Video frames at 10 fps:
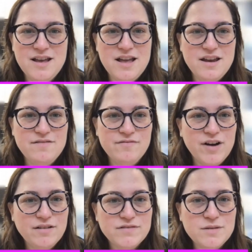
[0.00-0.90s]
It
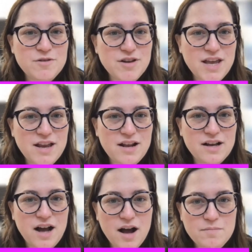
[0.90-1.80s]
involves communicating
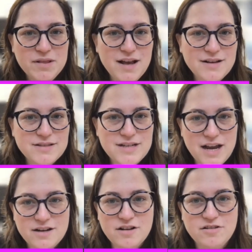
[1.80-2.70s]
complex
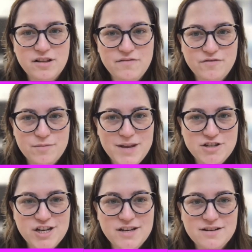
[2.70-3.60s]
technical
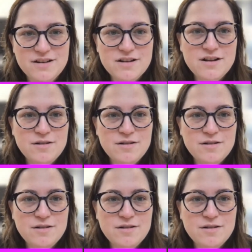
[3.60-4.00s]
information,